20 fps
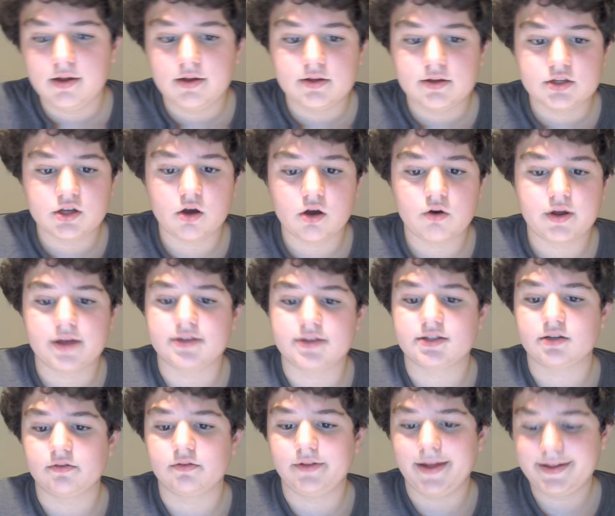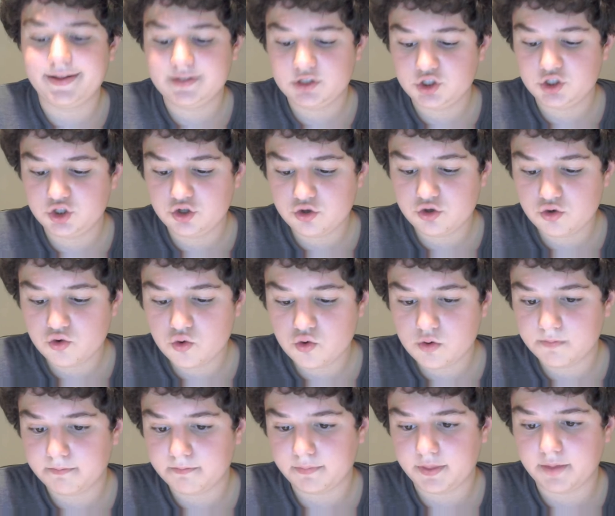Okay, so let's do
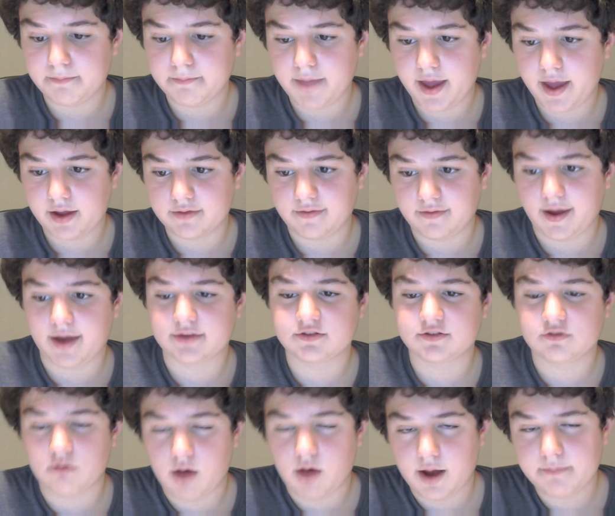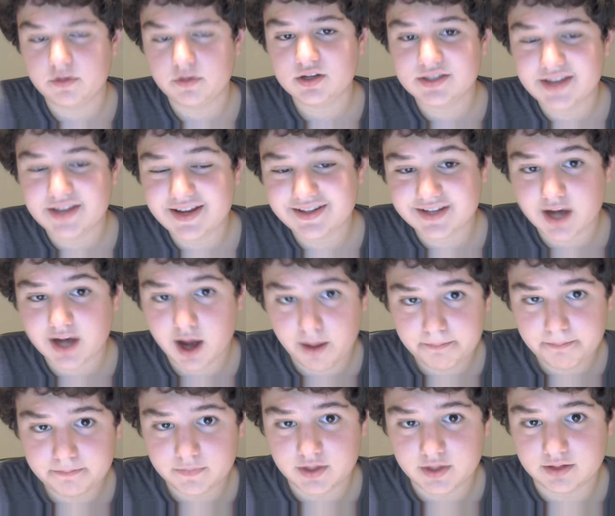the mega tag. So, I'm going to say
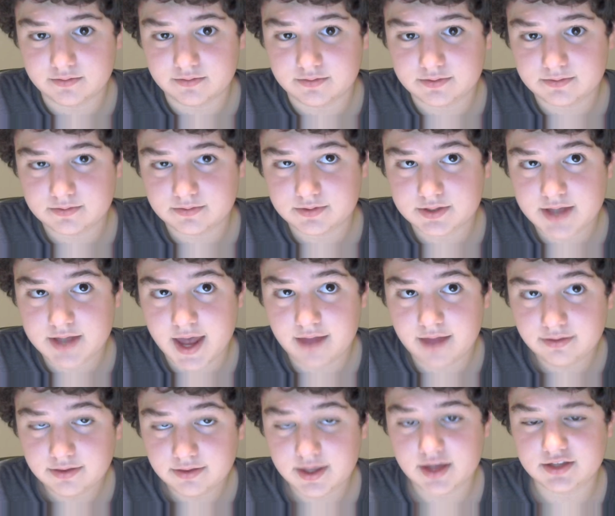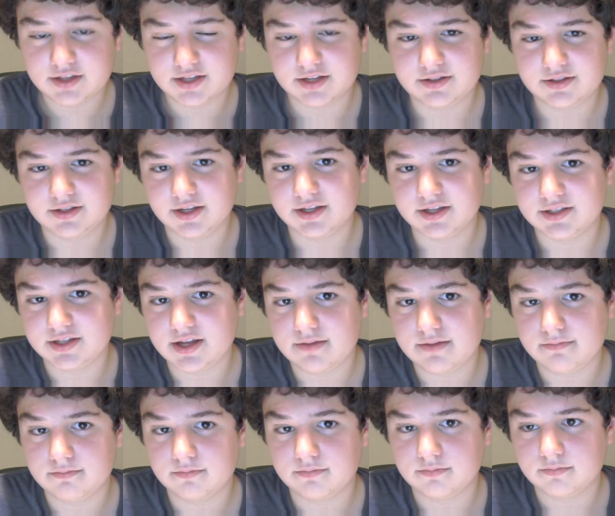the 10 things that
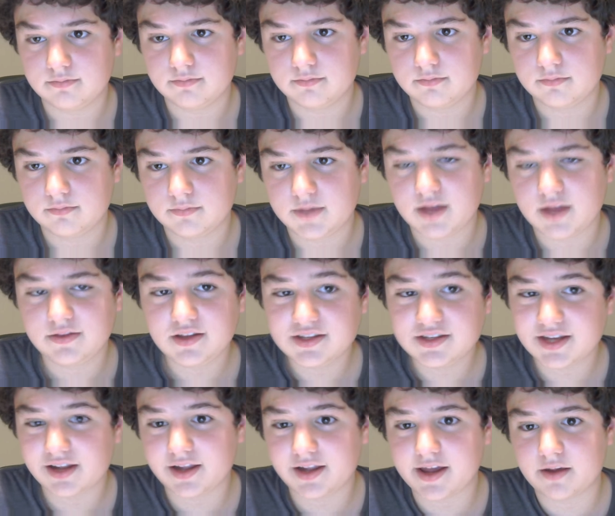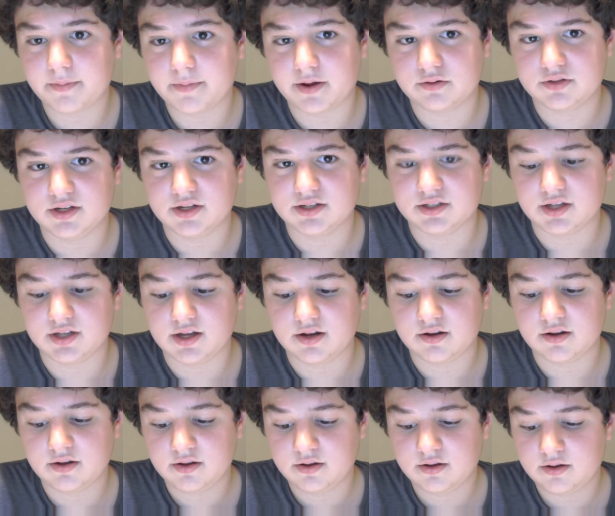10 things I like about Disney.
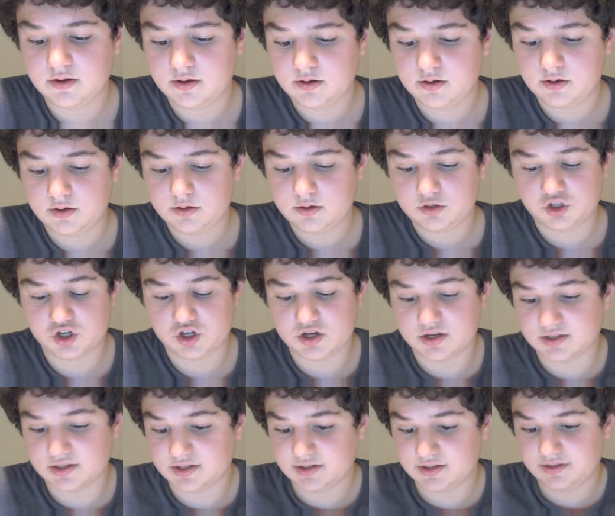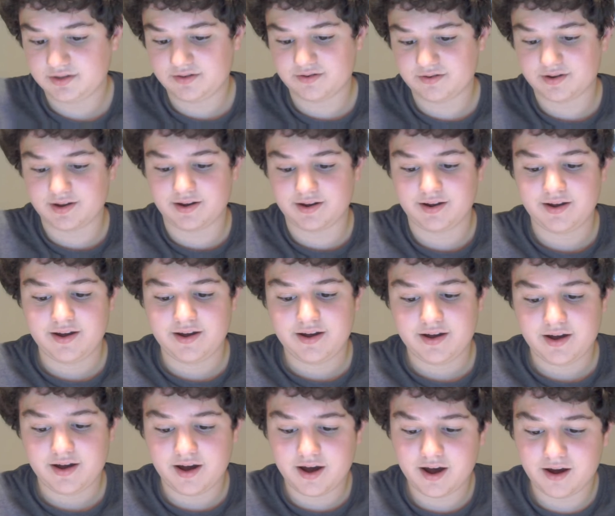Jeez. Okay.
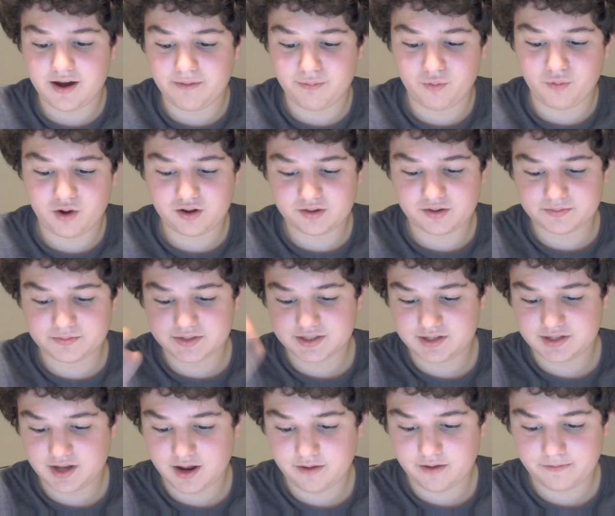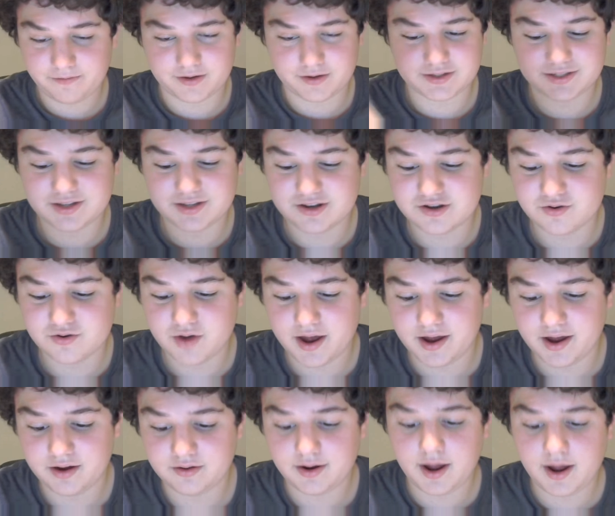Welcome, Steph. I see you.
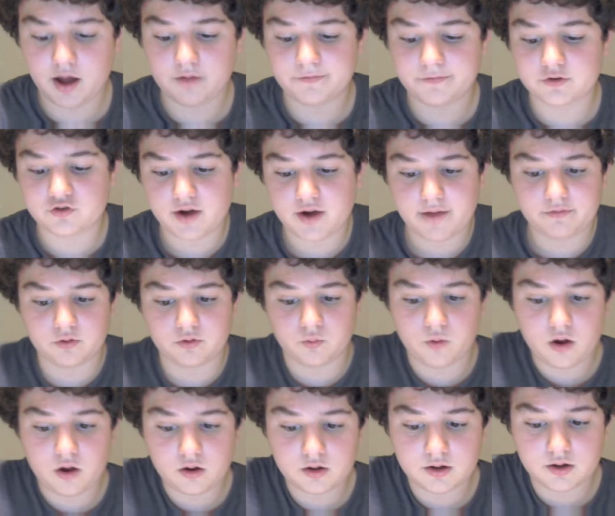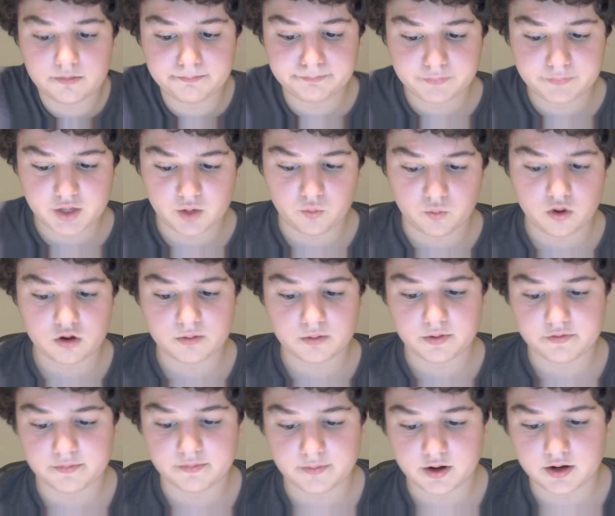And Alpha Traveler, welcome. Yeah, welcome,
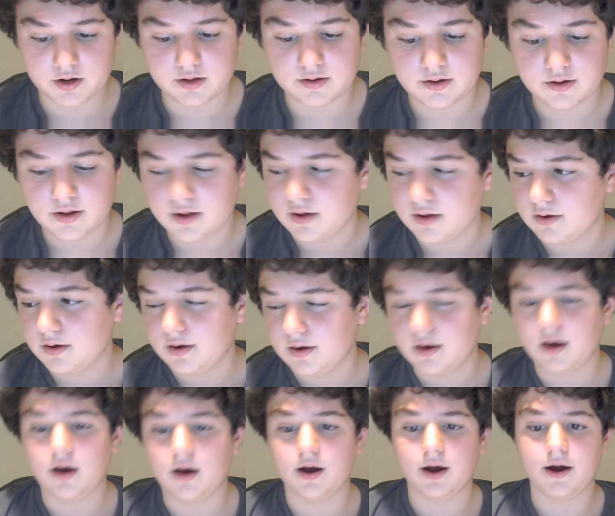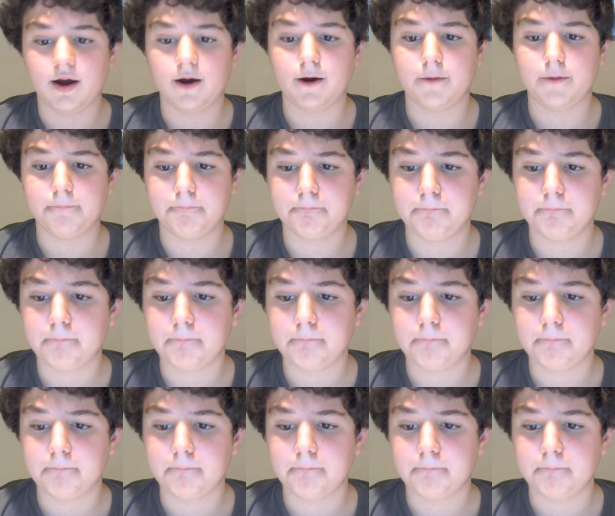everybody. Okay,